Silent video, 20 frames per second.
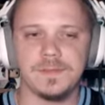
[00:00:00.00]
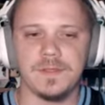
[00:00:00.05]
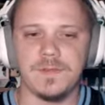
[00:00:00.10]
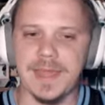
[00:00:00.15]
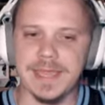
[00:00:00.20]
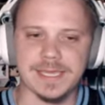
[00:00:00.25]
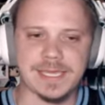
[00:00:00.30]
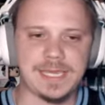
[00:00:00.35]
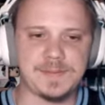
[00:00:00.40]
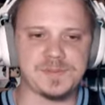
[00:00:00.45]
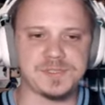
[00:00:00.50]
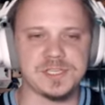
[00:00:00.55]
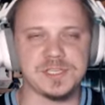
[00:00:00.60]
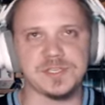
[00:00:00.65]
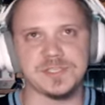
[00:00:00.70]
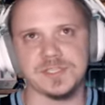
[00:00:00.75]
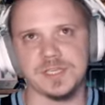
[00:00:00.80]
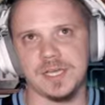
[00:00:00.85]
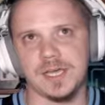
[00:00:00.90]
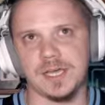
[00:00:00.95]
that keeps
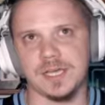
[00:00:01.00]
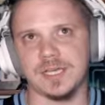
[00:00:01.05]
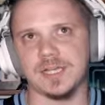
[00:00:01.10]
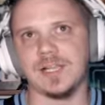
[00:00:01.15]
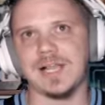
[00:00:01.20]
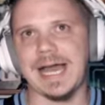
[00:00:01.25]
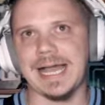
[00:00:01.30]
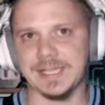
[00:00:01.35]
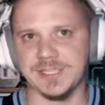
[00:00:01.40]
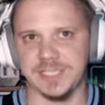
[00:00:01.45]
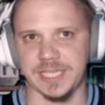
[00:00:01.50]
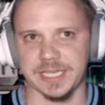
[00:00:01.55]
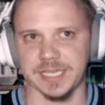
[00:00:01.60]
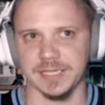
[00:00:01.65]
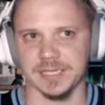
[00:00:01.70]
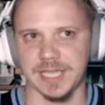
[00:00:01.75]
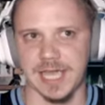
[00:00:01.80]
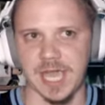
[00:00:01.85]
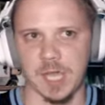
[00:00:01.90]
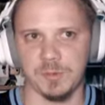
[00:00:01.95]
this clock
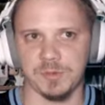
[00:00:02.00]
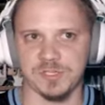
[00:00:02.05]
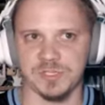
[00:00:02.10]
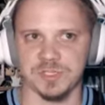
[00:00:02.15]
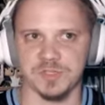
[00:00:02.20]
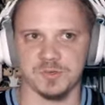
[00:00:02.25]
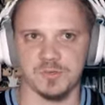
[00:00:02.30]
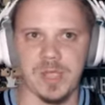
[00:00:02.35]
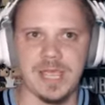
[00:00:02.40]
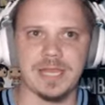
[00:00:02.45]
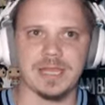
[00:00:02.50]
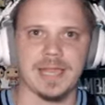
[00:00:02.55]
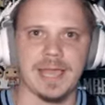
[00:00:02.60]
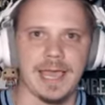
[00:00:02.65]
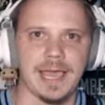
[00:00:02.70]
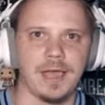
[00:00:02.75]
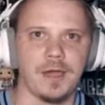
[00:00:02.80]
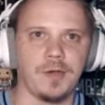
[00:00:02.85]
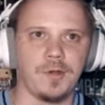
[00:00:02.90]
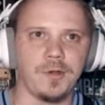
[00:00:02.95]
ticking down, which is right
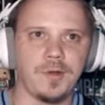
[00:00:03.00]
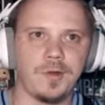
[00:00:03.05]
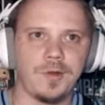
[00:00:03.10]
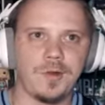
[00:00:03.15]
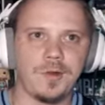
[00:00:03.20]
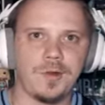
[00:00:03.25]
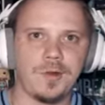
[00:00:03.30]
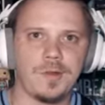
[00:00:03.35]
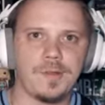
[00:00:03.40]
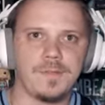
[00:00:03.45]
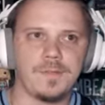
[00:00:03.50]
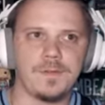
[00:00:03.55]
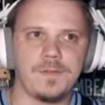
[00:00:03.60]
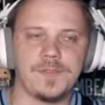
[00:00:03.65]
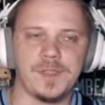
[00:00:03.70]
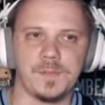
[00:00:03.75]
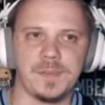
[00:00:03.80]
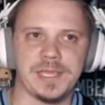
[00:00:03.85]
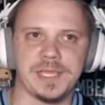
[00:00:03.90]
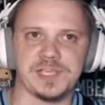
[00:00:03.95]
now
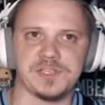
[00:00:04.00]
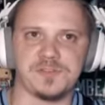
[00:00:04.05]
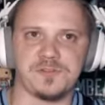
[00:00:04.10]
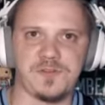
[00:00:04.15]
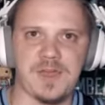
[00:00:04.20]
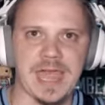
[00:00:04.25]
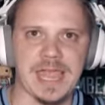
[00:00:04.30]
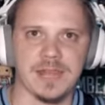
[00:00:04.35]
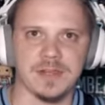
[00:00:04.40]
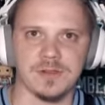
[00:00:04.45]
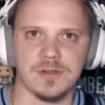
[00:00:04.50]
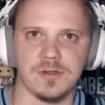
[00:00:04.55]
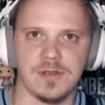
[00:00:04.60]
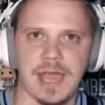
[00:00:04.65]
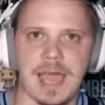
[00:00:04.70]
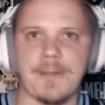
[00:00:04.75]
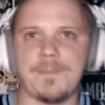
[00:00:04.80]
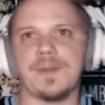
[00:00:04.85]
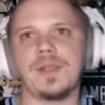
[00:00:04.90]
the biggest factor. I'm